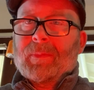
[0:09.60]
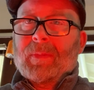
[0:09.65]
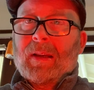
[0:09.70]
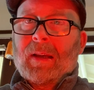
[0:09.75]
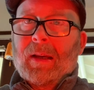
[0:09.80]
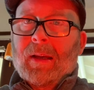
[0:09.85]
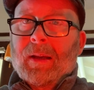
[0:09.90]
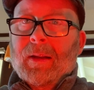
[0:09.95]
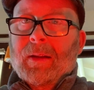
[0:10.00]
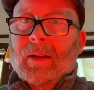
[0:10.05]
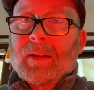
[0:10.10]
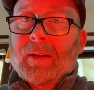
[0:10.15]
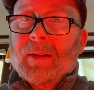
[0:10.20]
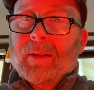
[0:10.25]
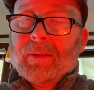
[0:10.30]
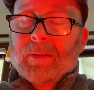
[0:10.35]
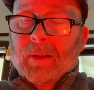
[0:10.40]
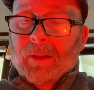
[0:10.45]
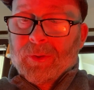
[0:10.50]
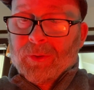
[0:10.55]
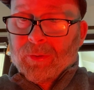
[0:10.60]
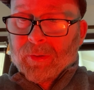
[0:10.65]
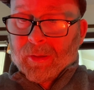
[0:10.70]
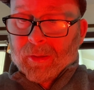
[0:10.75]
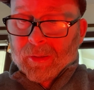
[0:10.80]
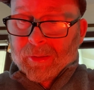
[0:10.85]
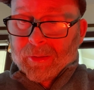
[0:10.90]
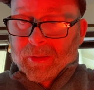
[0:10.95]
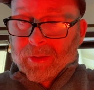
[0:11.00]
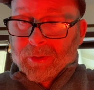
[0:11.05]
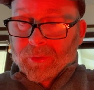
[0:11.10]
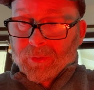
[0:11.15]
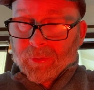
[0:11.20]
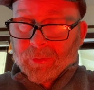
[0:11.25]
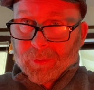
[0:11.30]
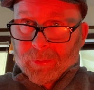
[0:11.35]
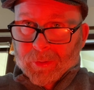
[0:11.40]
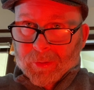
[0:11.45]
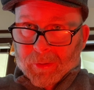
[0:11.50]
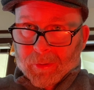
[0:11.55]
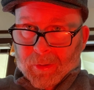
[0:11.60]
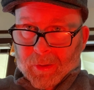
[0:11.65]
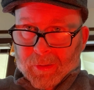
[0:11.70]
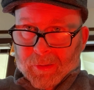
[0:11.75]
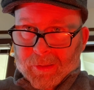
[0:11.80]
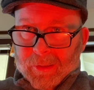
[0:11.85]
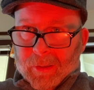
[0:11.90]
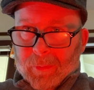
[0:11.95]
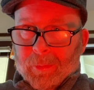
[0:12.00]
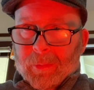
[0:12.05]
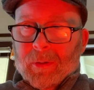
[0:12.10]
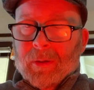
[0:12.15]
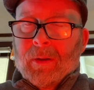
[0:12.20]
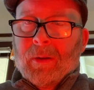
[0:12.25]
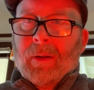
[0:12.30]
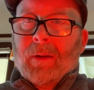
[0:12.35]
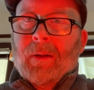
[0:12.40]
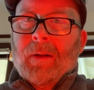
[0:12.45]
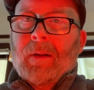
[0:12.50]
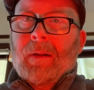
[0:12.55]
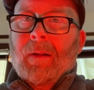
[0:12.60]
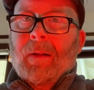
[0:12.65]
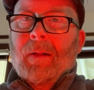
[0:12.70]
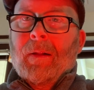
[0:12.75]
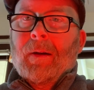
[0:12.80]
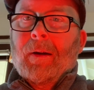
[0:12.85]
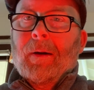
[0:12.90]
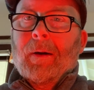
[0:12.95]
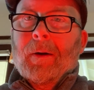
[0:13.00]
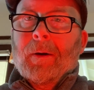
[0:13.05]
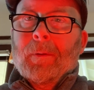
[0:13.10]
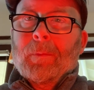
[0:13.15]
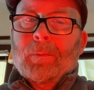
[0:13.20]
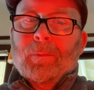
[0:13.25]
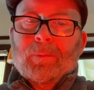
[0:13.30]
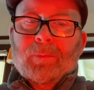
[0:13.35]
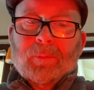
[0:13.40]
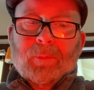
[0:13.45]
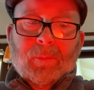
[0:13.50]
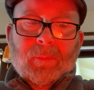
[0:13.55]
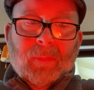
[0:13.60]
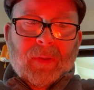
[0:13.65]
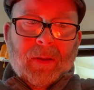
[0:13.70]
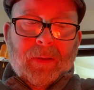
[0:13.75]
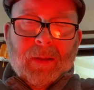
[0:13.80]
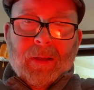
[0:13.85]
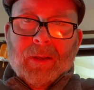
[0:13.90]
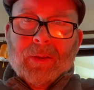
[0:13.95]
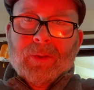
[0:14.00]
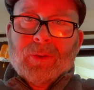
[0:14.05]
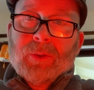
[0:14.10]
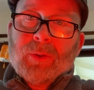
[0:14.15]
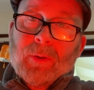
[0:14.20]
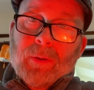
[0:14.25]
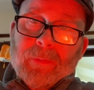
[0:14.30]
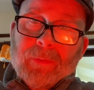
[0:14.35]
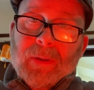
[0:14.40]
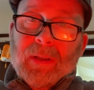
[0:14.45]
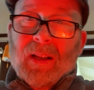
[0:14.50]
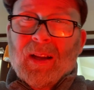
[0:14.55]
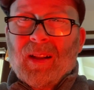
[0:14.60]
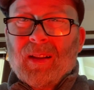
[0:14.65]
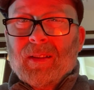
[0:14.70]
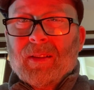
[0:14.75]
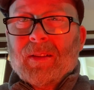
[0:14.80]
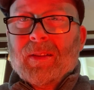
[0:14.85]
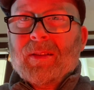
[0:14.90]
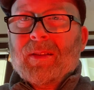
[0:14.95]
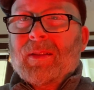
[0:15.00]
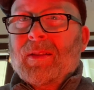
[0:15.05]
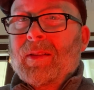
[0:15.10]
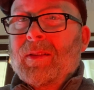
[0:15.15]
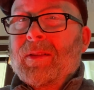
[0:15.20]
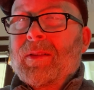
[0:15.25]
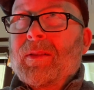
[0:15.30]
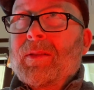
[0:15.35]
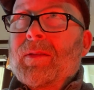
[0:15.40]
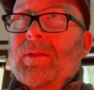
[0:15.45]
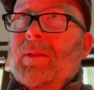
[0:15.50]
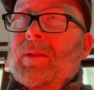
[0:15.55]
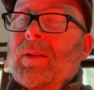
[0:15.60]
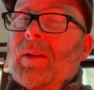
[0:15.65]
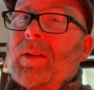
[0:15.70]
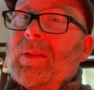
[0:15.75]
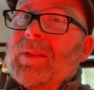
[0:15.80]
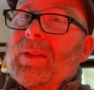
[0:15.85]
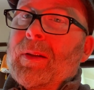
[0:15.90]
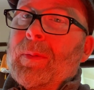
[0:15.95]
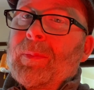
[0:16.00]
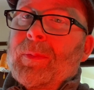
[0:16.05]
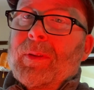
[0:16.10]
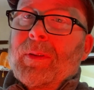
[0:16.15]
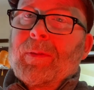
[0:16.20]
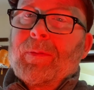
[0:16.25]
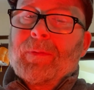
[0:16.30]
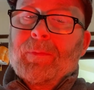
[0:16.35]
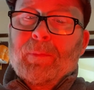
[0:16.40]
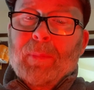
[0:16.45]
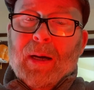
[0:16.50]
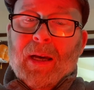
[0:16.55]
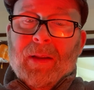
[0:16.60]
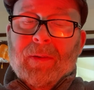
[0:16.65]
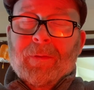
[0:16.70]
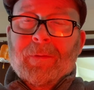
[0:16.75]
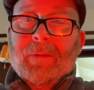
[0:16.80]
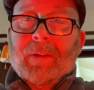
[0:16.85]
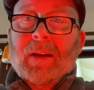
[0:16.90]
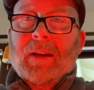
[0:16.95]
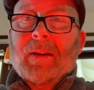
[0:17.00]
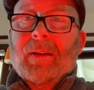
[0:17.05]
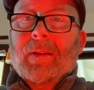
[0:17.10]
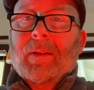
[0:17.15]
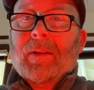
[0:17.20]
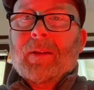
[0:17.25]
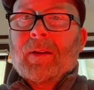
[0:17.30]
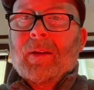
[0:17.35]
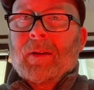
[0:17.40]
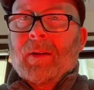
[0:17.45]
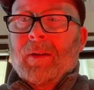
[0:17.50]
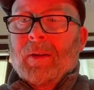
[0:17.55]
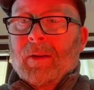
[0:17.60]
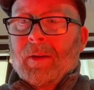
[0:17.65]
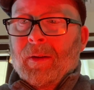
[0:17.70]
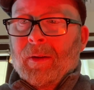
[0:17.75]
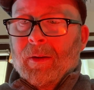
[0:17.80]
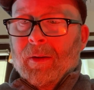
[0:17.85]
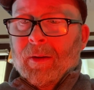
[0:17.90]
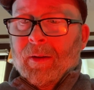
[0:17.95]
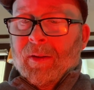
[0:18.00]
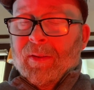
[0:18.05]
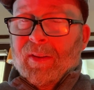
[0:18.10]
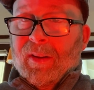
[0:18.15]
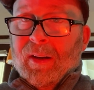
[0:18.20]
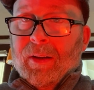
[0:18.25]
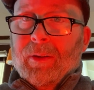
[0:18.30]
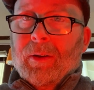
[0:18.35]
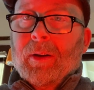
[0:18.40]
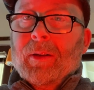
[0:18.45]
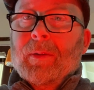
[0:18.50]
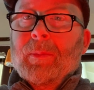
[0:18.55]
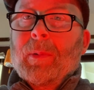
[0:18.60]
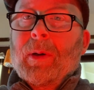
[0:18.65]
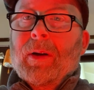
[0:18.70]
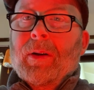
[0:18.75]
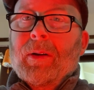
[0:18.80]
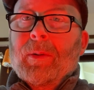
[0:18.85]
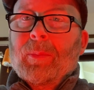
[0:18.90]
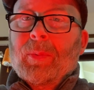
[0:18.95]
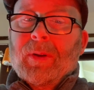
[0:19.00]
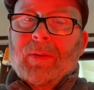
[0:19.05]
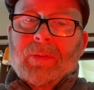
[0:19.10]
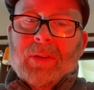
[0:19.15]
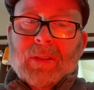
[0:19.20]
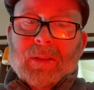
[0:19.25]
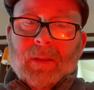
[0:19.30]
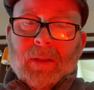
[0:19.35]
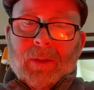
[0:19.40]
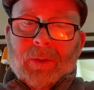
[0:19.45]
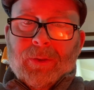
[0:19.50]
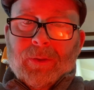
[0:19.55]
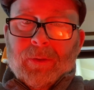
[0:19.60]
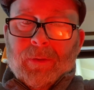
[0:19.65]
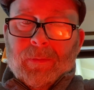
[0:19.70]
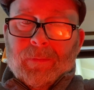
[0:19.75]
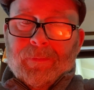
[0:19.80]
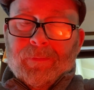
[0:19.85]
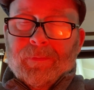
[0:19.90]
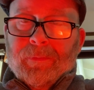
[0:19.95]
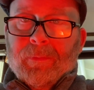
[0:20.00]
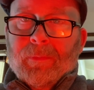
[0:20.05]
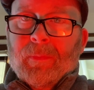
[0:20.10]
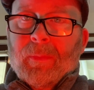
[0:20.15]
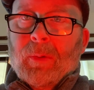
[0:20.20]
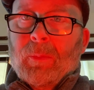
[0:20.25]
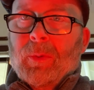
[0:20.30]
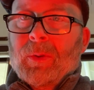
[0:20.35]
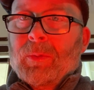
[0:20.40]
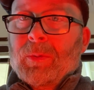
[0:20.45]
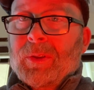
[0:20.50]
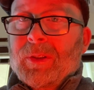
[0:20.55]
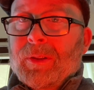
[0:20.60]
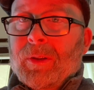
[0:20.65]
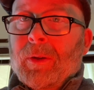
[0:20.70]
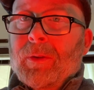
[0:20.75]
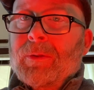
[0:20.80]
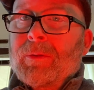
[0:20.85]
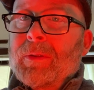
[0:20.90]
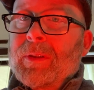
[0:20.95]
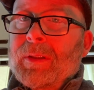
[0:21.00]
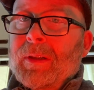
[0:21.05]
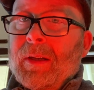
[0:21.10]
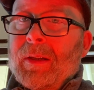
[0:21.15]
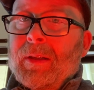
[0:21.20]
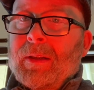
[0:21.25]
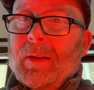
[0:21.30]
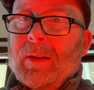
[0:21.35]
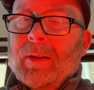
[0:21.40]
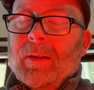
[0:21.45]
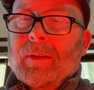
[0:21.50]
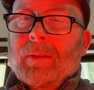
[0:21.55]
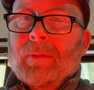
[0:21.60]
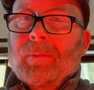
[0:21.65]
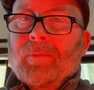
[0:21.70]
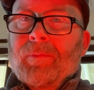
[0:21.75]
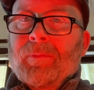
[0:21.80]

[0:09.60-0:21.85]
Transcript: And in this lecture, I'd like to introduce a concept that is sort of analogous to this concept of bad faith that I talked about in a previous lecture, which was Sartre's idea